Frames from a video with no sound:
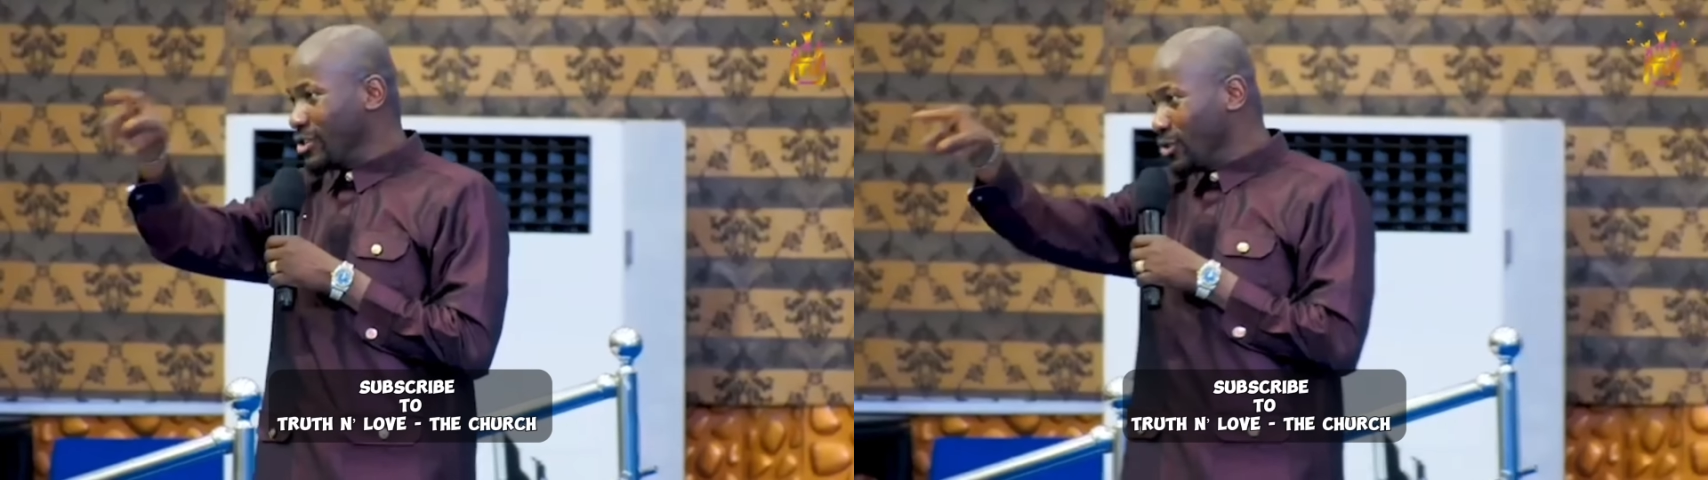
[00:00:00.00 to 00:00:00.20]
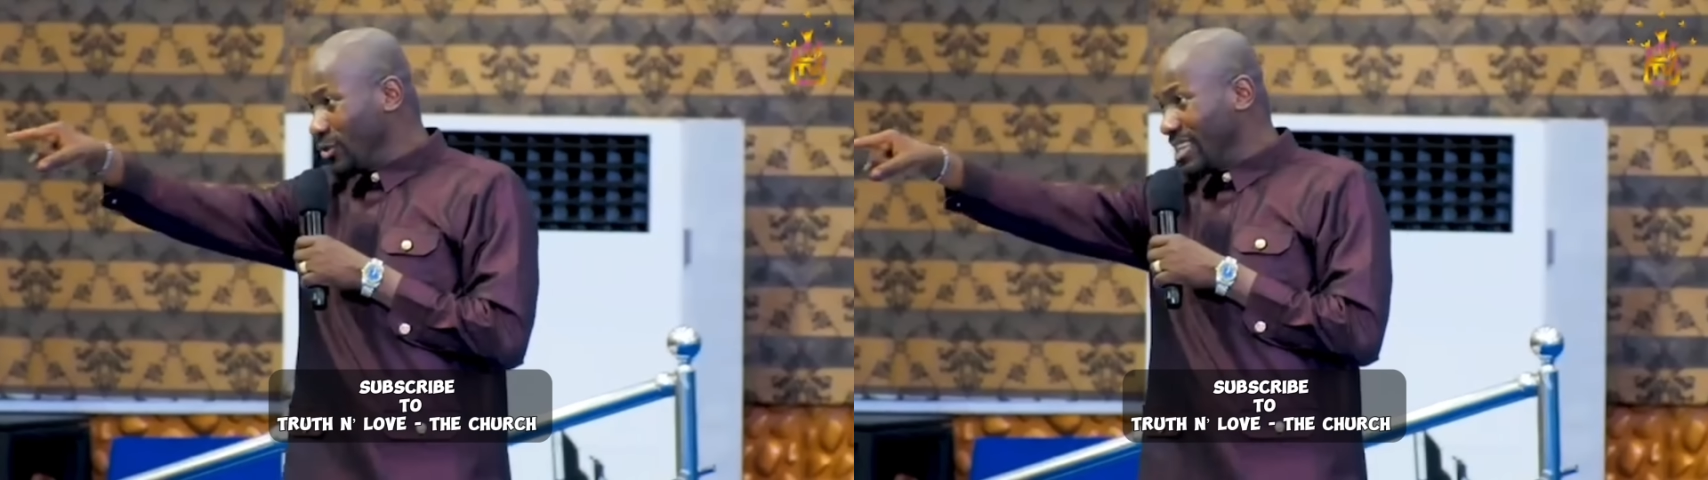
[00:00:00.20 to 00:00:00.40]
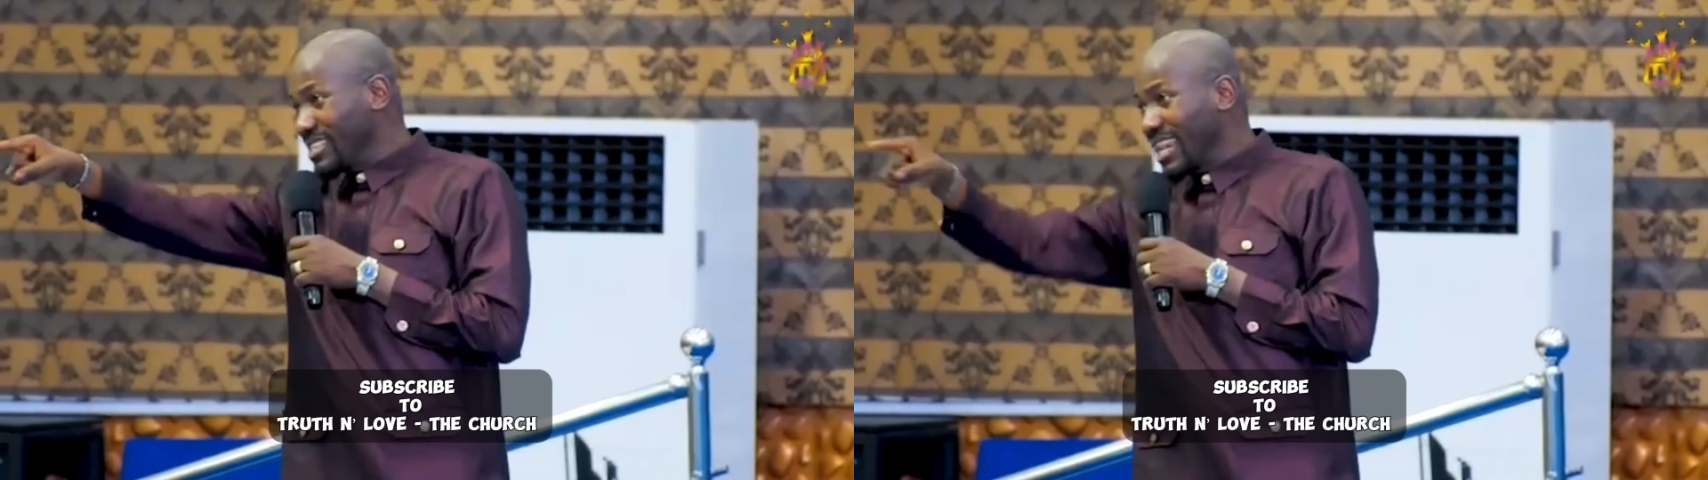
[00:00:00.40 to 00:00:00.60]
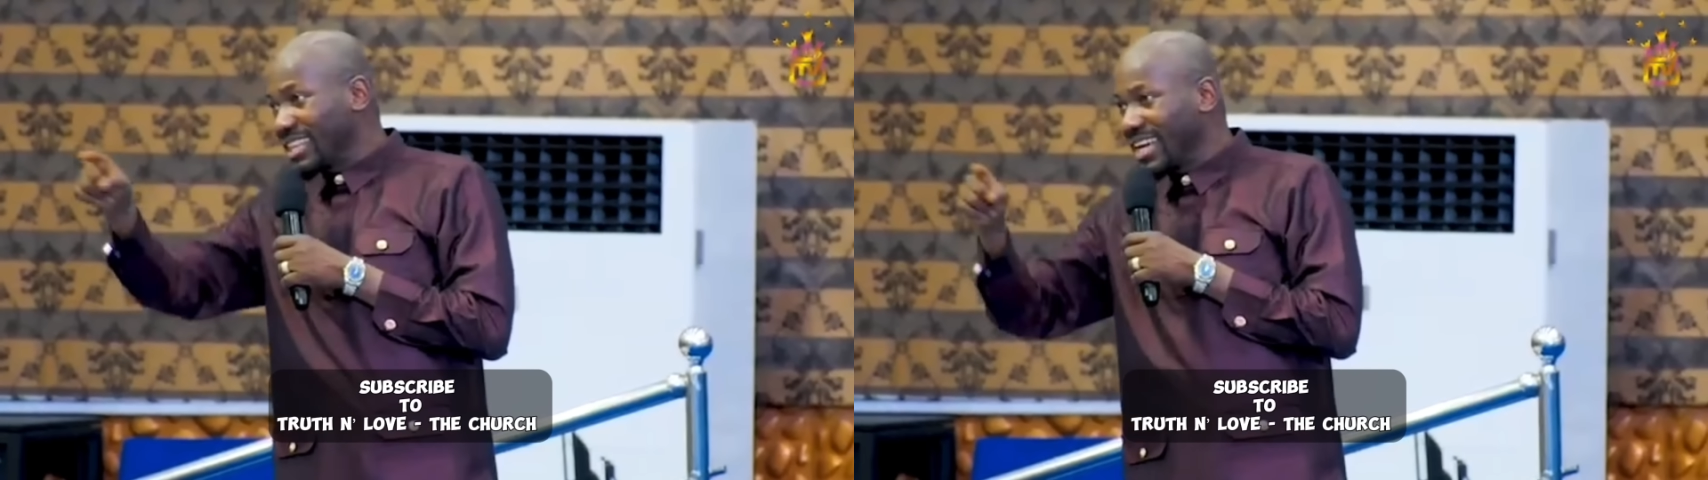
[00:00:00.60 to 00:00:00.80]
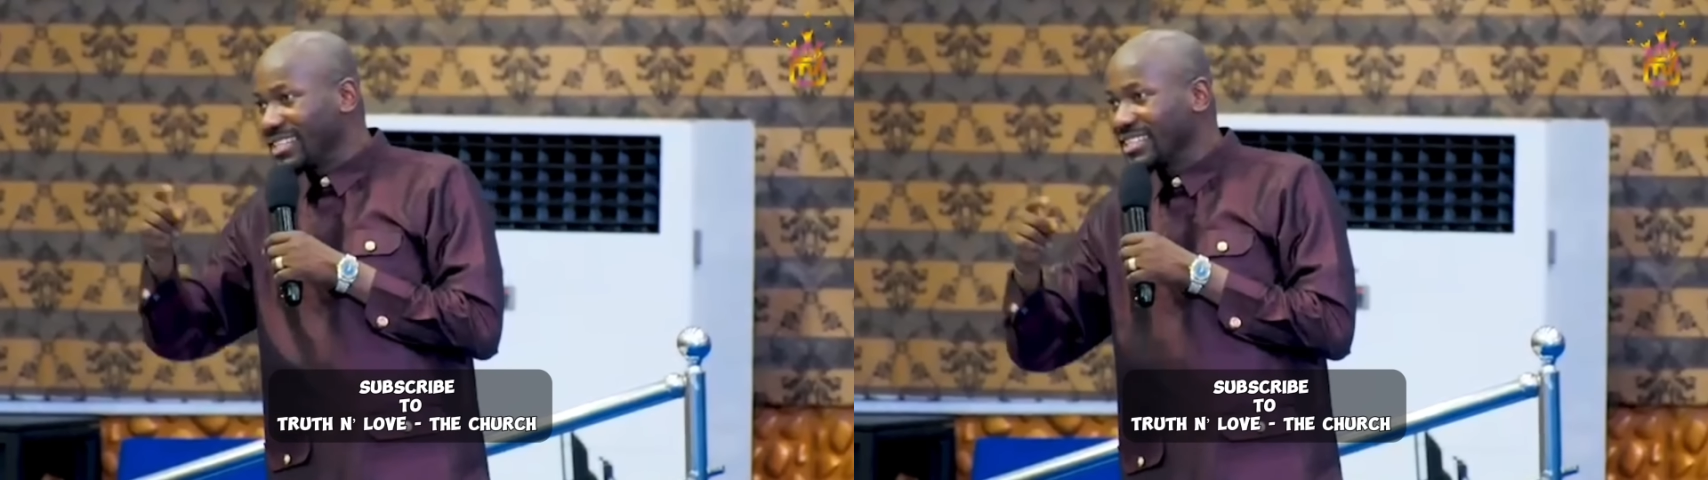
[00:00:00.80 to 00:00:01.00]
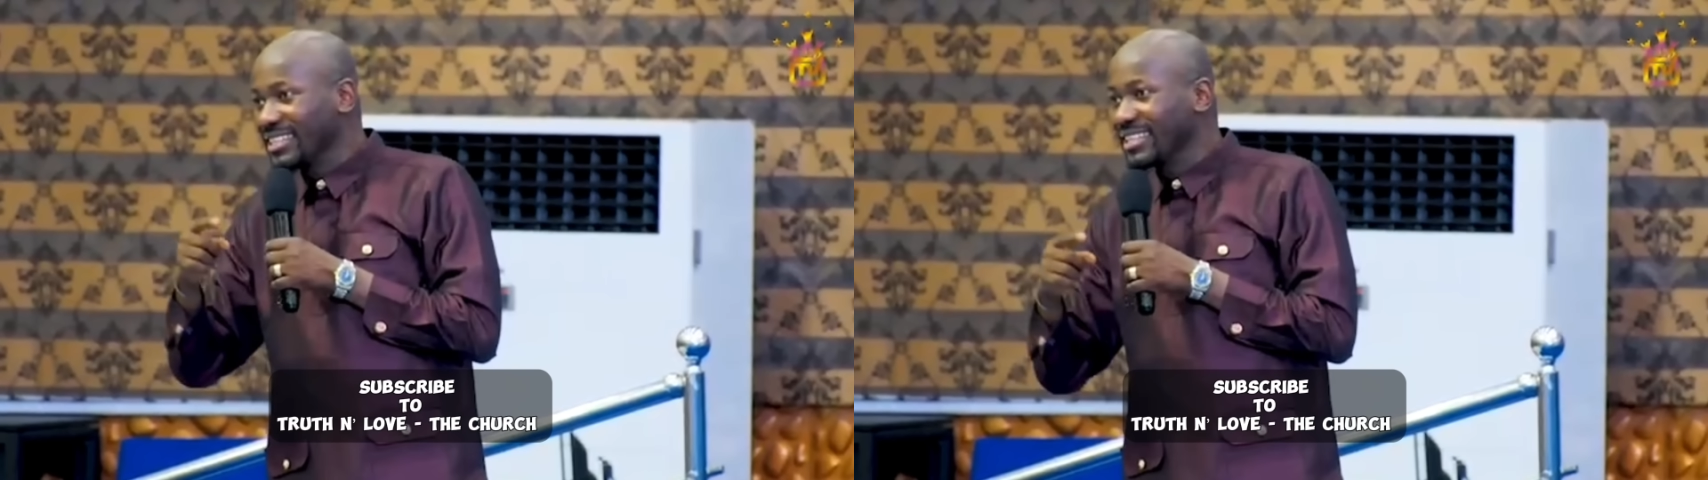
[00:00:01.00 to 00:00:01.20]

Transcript: do things like that.